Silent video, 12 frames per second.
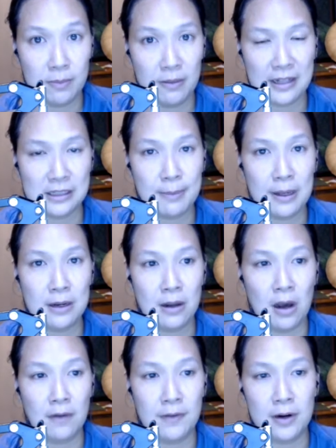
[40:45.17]
That's been
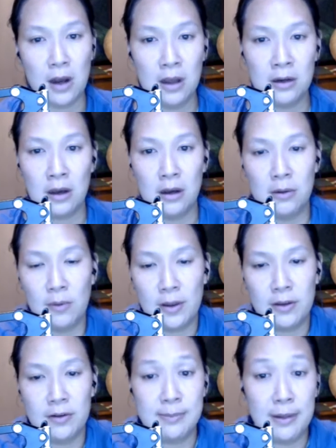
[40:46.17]
off and on
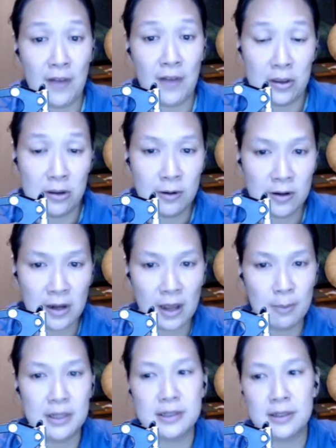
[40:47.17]
whether it's been valuable or
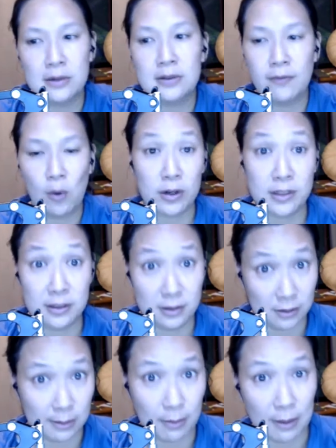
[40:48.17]
not, because there's, of course,
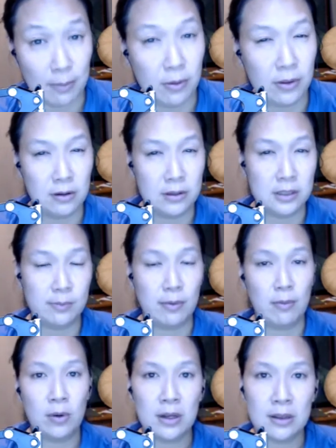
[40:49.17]
still some people that are just
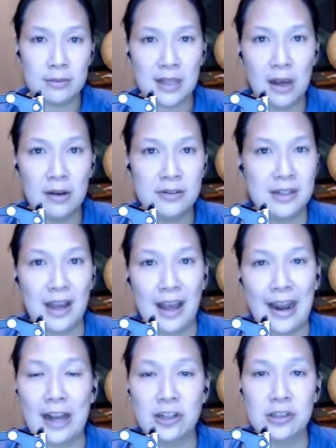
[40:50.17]
promoting themselves and not
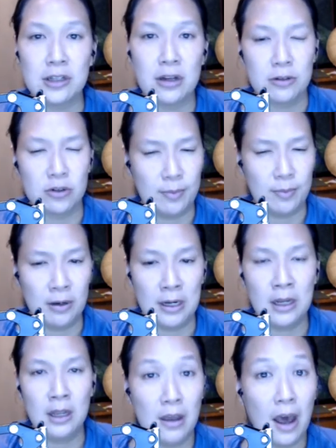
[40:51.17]
actually contributing.